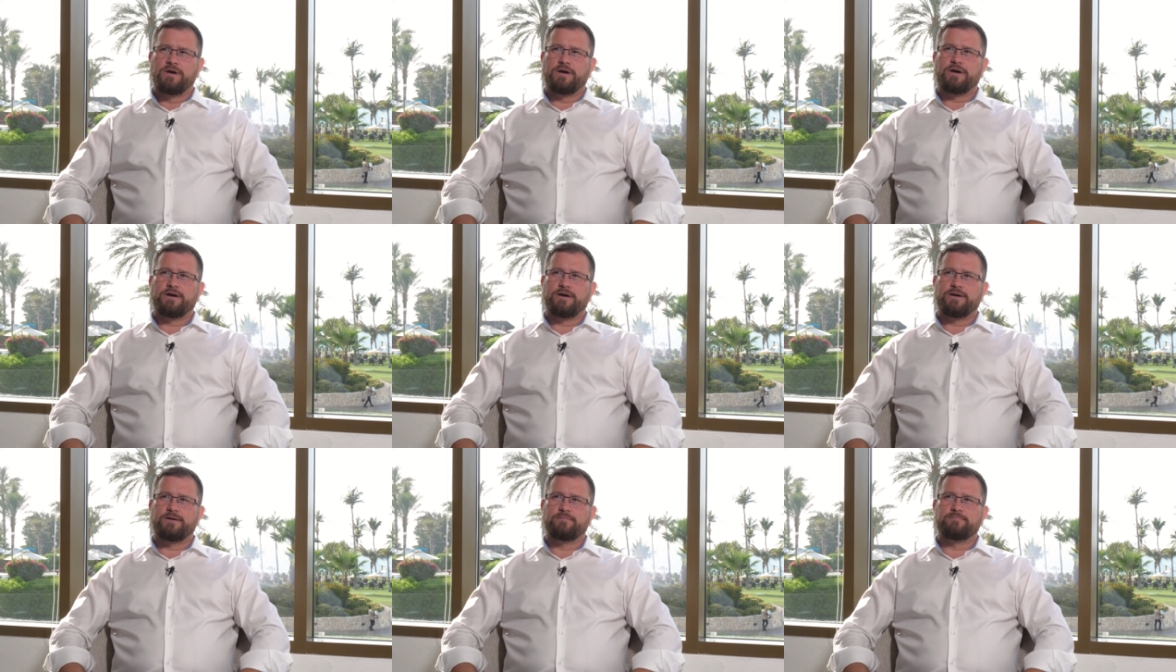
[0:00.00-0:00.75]

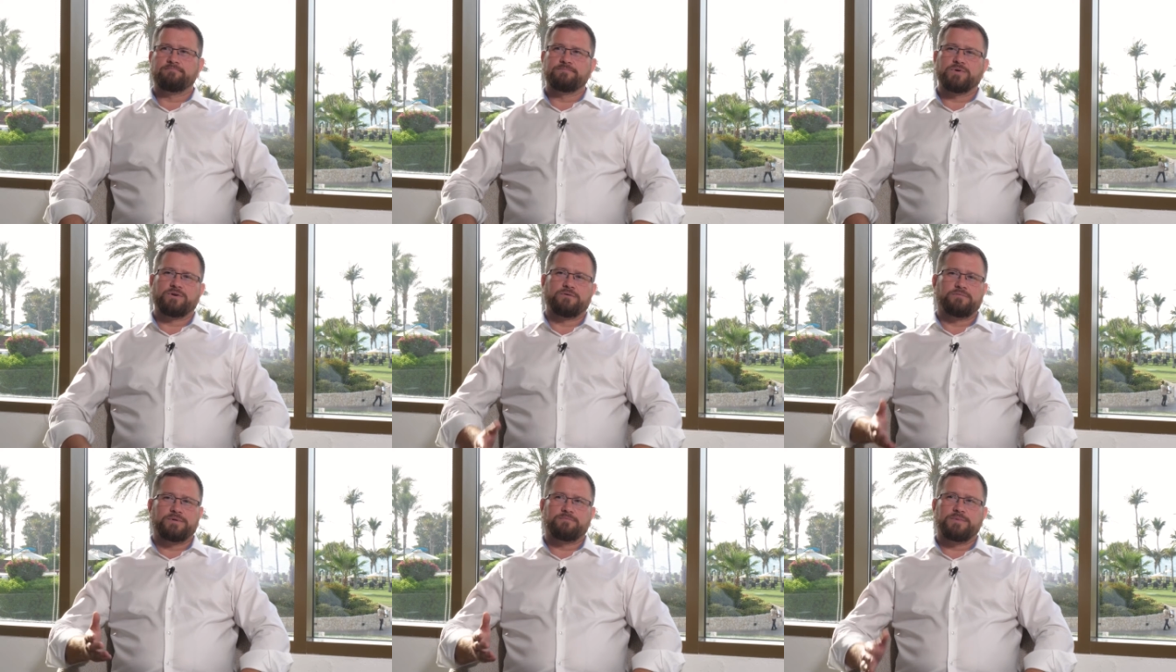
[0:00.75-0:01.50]

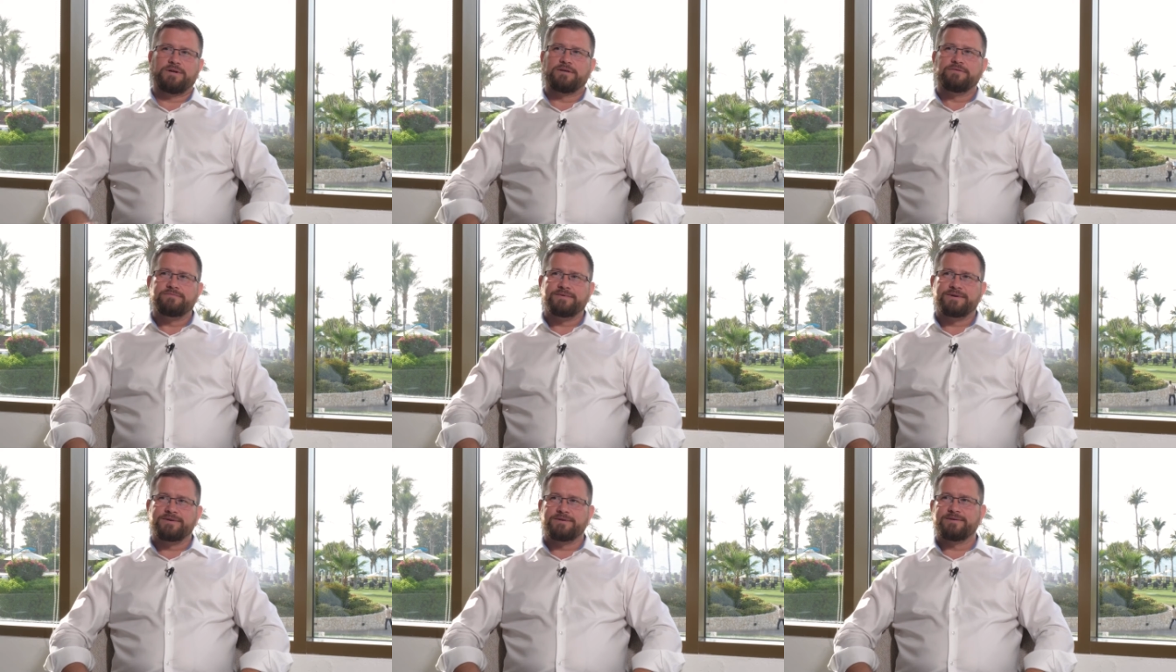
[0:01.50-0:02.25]
We believe
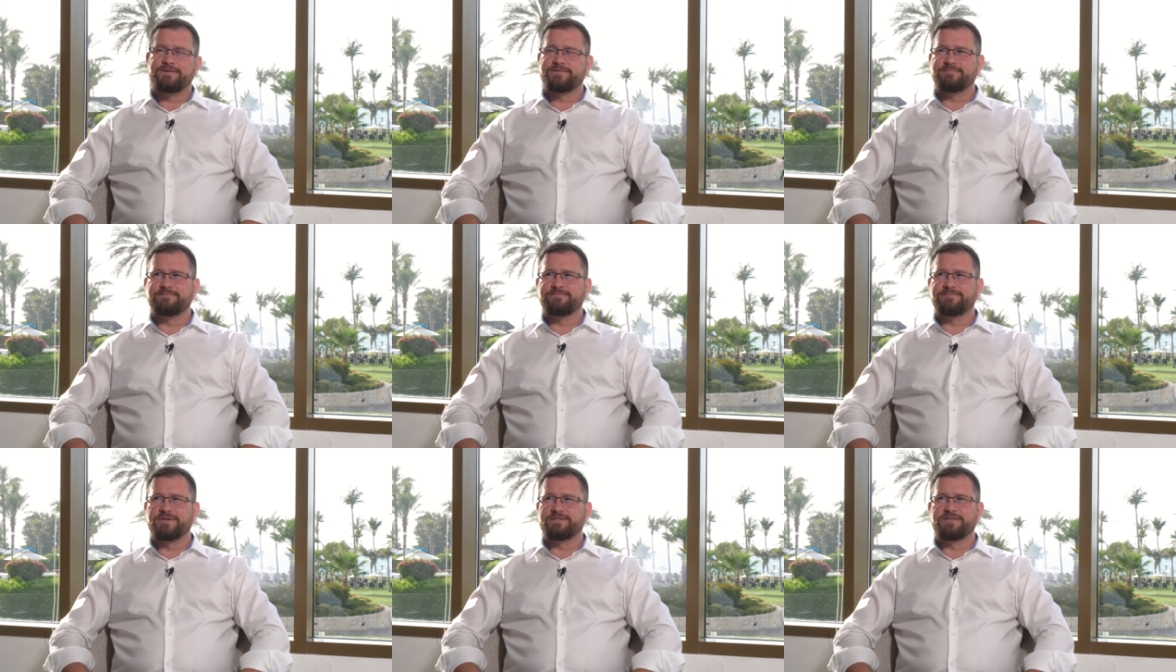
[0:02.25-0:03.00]

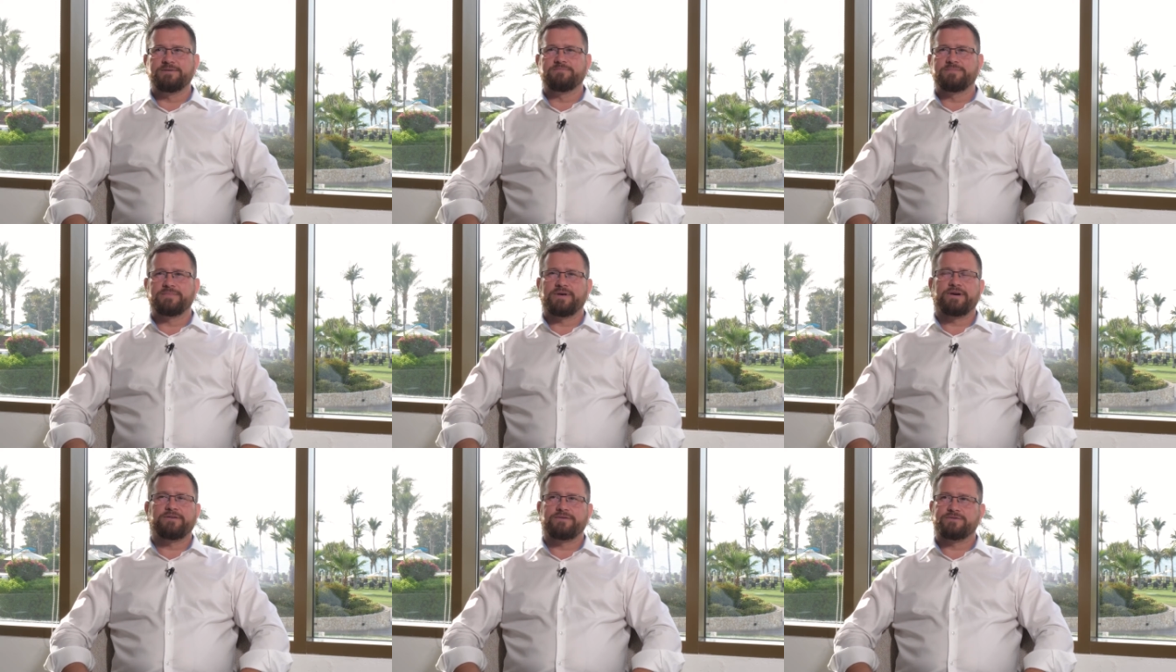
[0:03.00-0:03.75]
the team
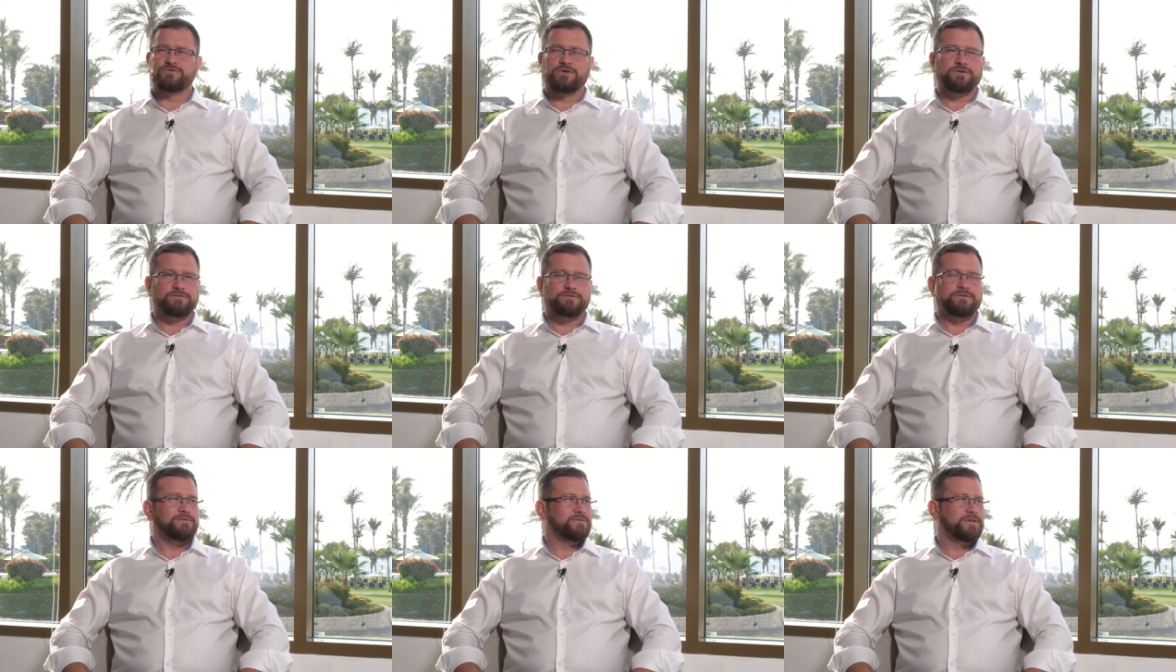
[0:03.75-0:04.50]
there is just
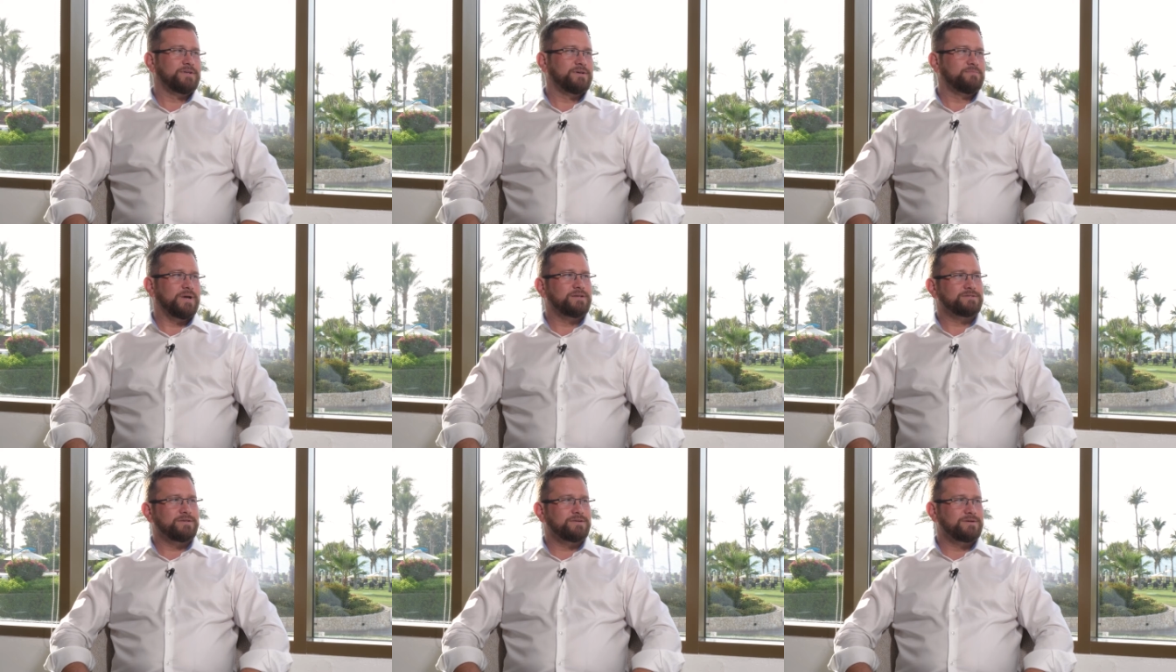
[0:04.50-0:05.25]
really
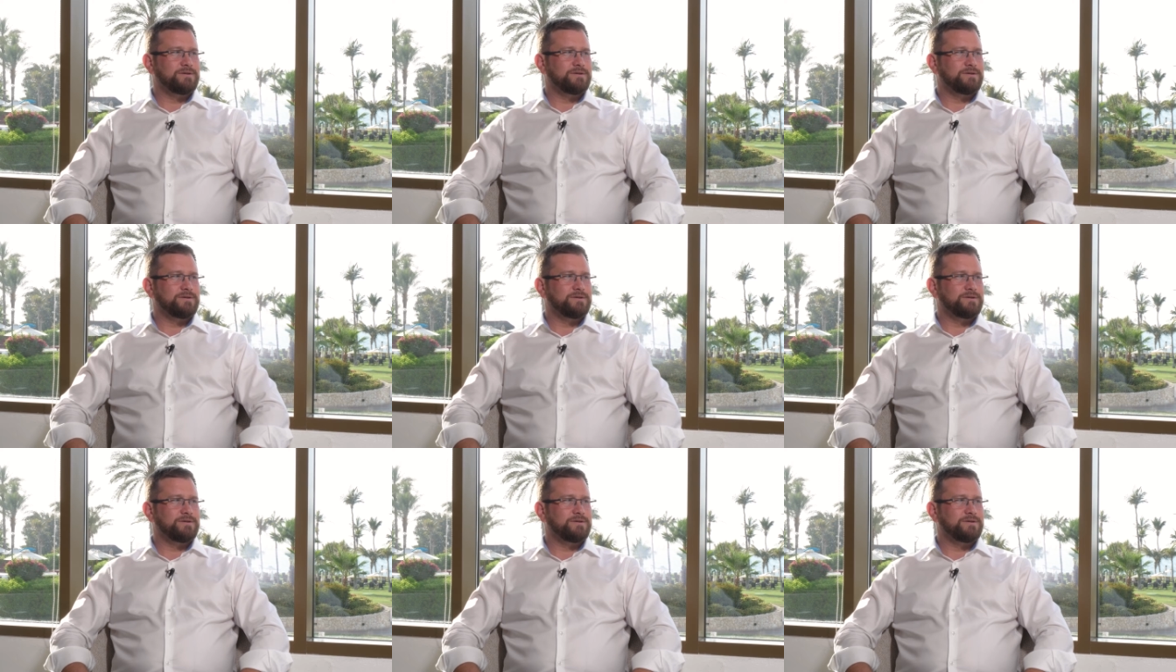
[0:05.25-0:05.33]
amazing,